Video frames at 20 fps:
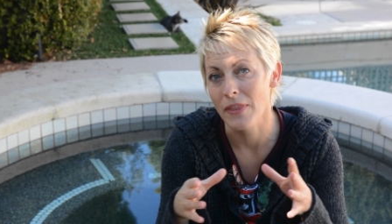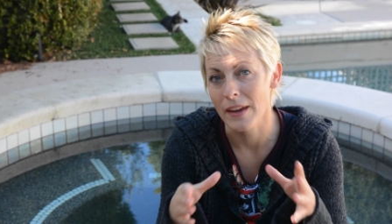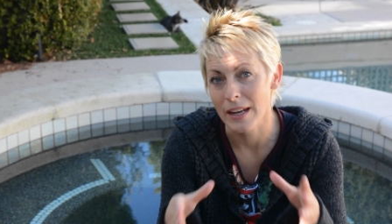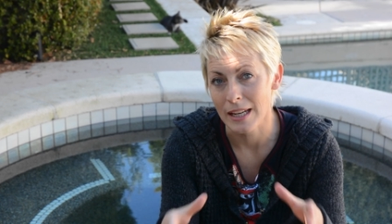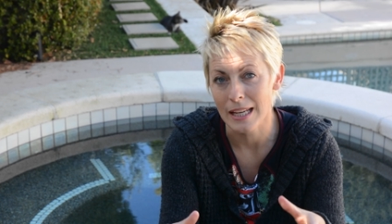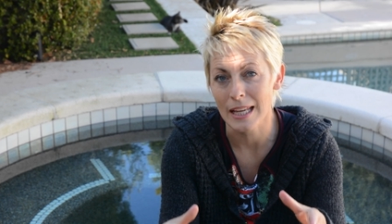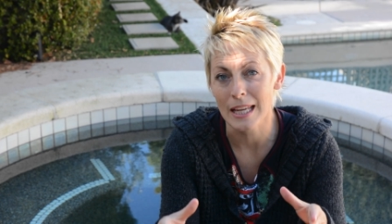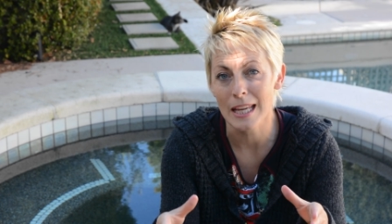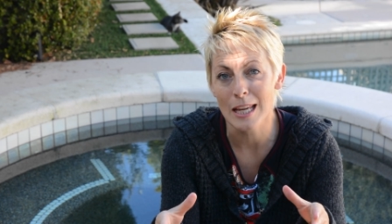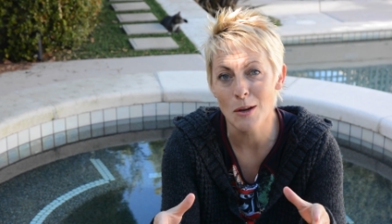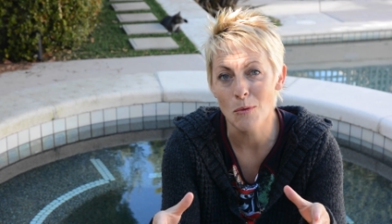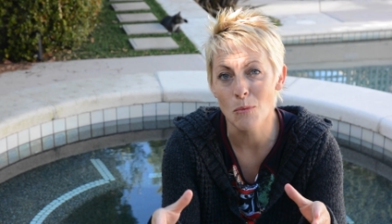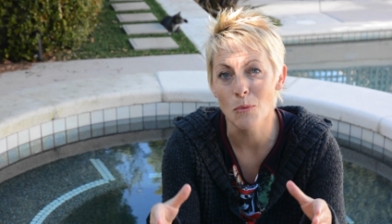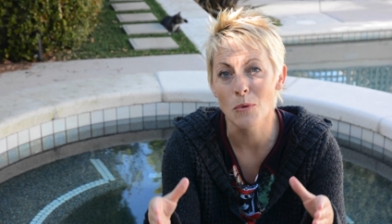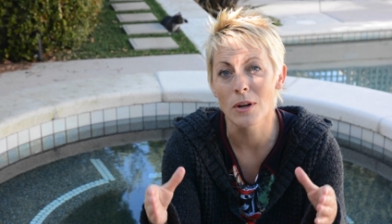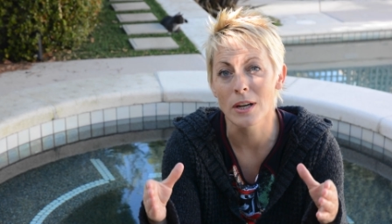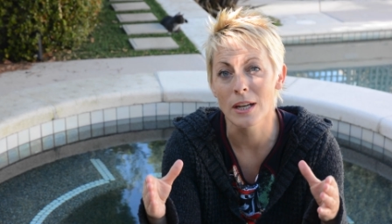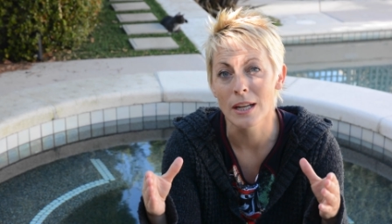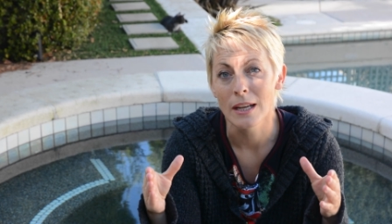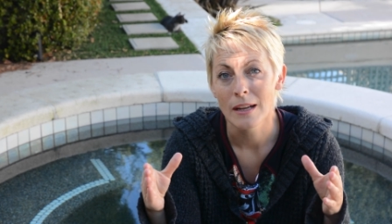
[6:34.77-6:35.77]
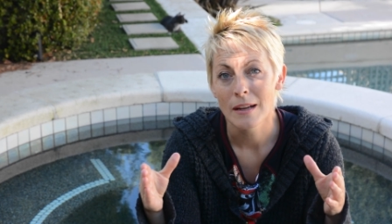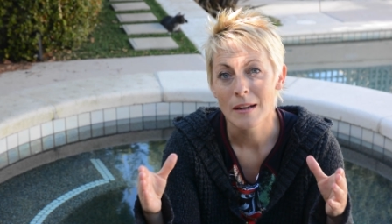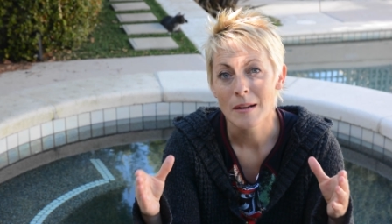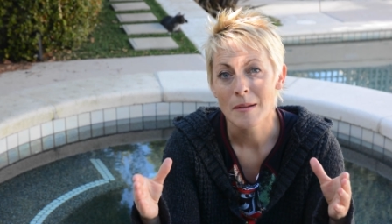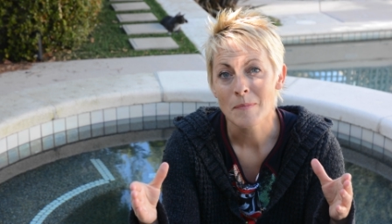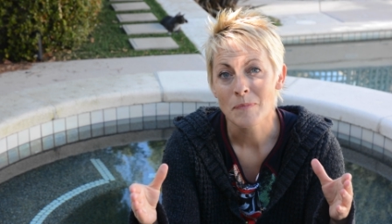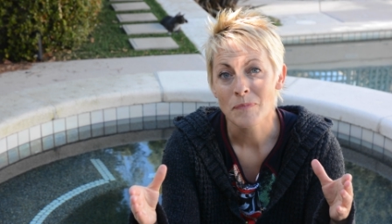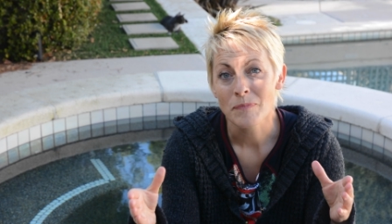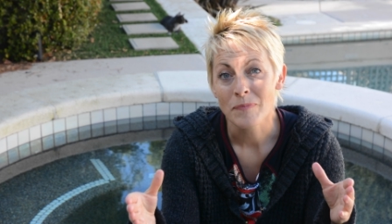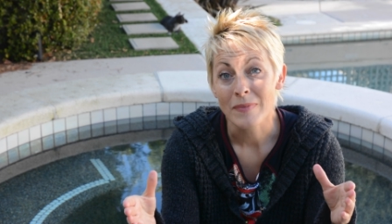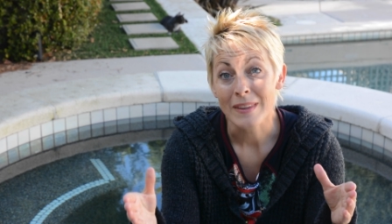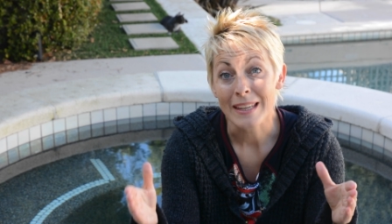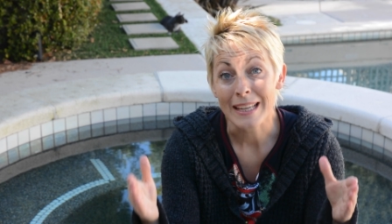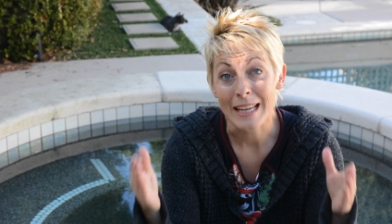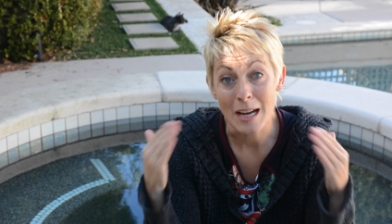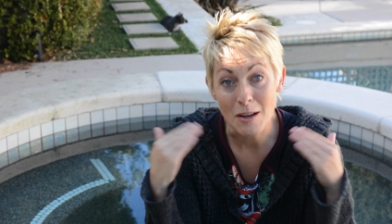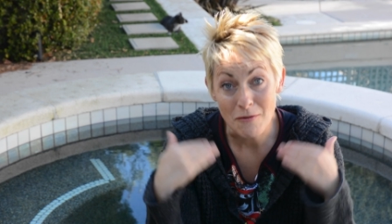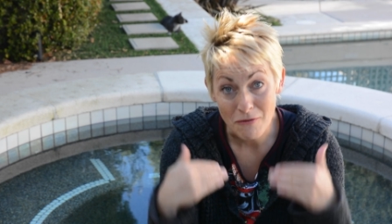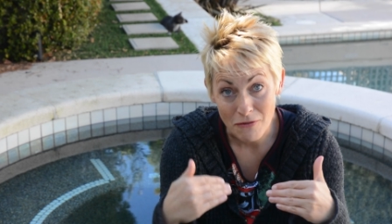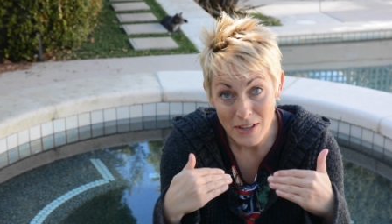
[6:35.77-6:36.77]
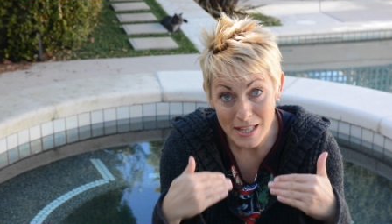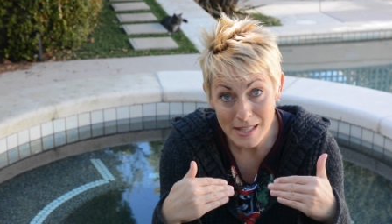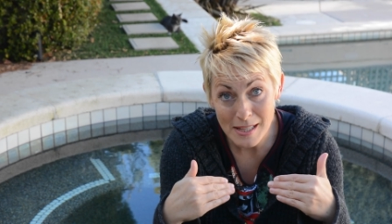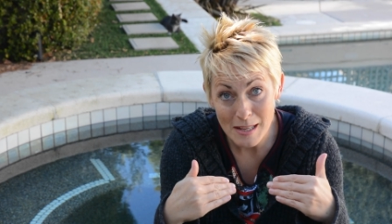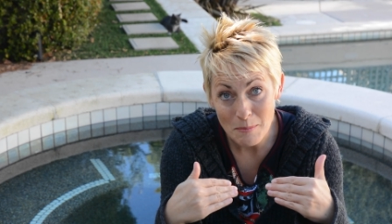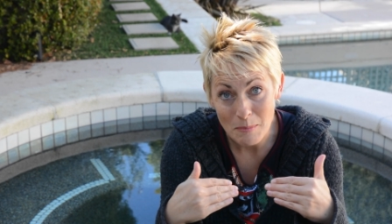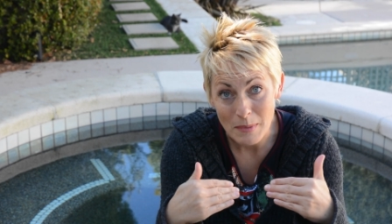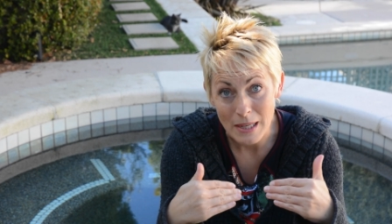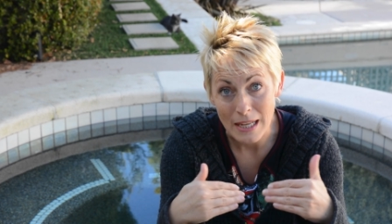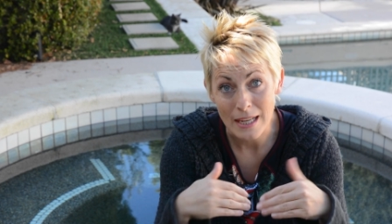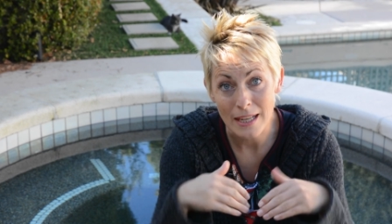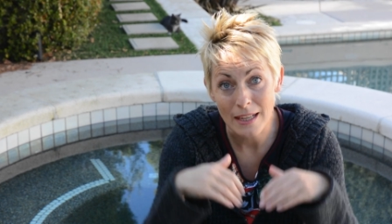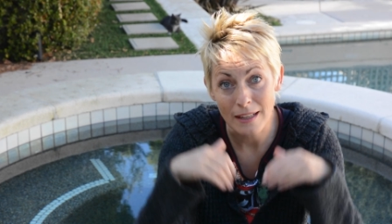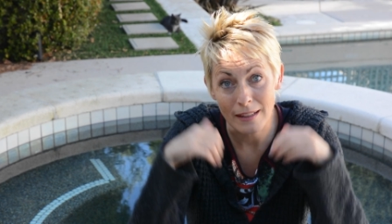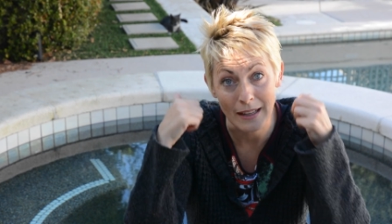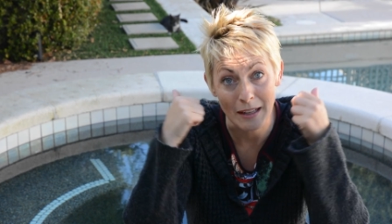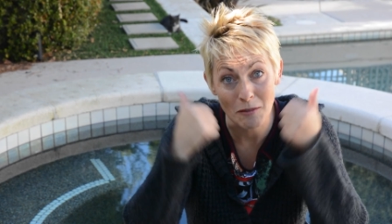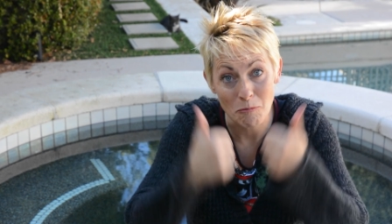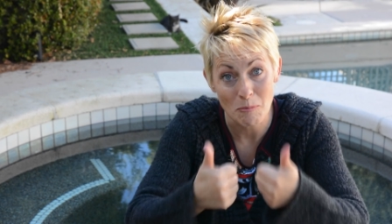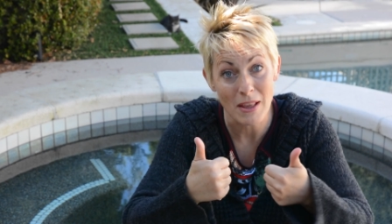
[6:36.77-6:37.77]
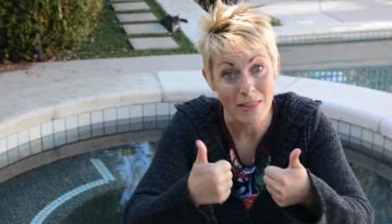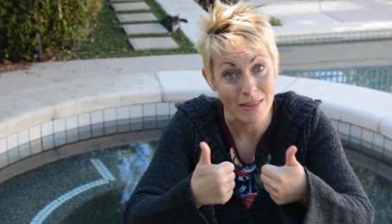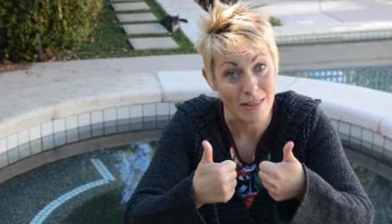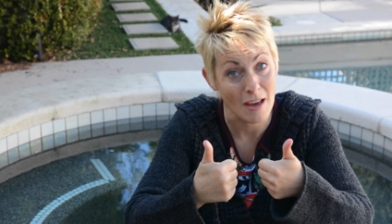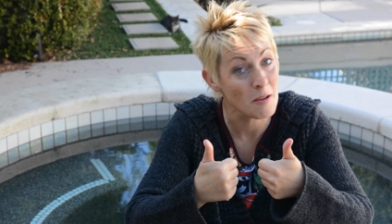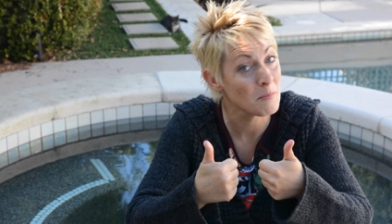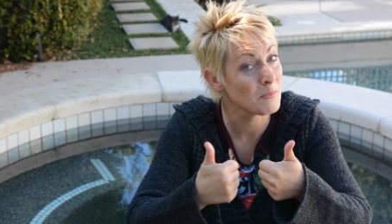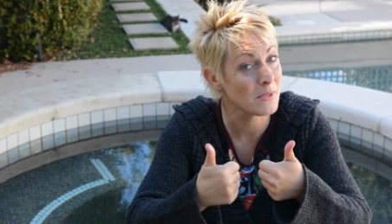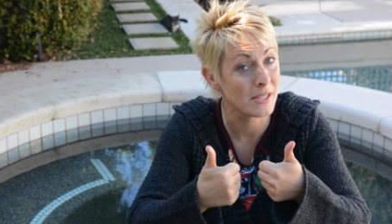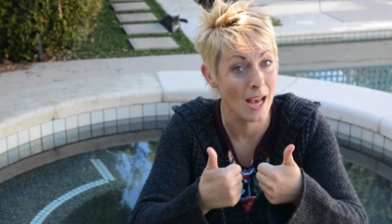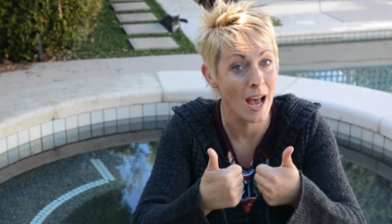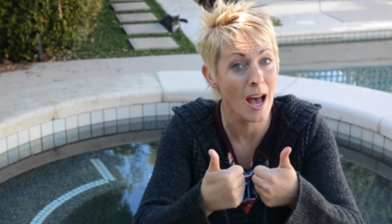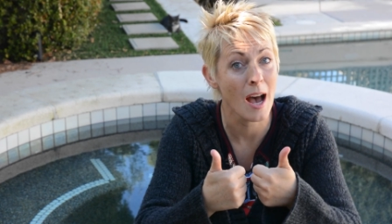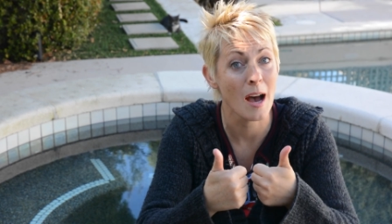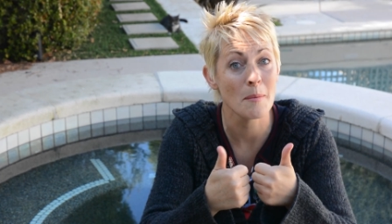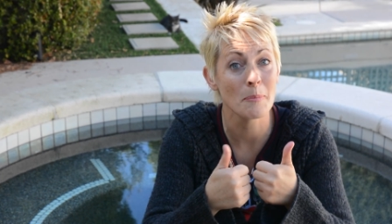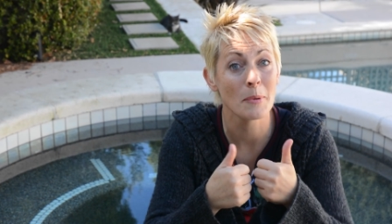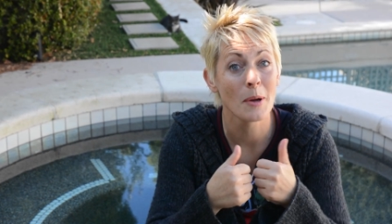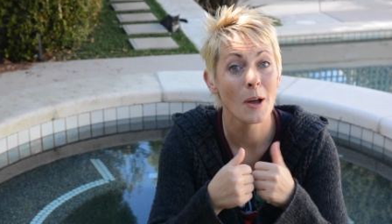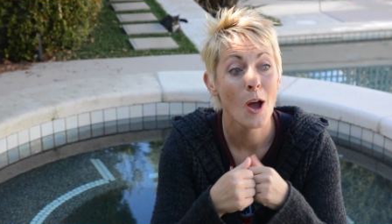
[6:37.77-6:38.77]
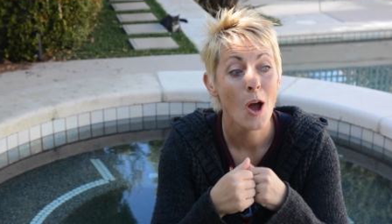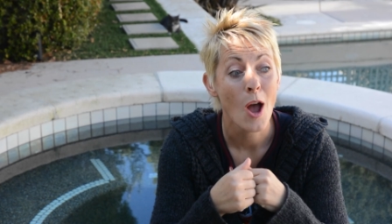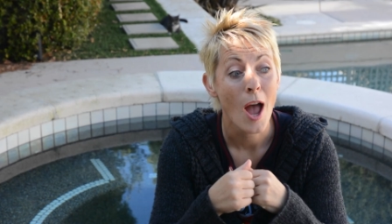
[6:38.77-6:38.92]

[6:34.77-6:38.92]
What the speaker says: that he would come visit me, give me thumbs up